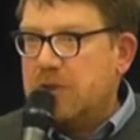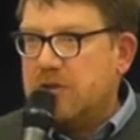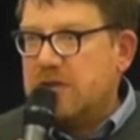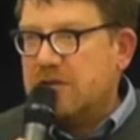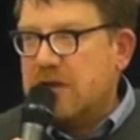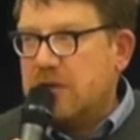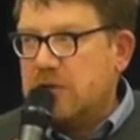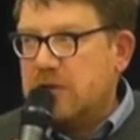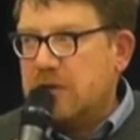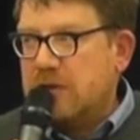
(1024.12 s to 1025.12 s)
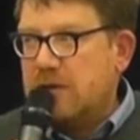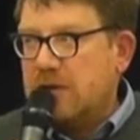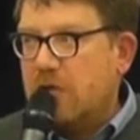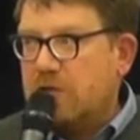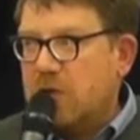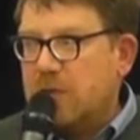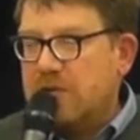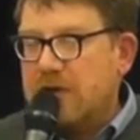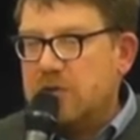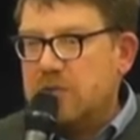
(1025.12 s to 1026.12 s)
because they've closed Ofcom have
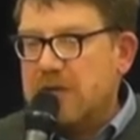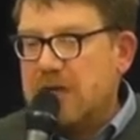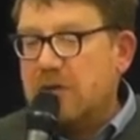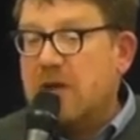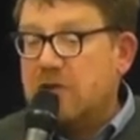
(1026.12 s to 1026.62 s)
closed them down.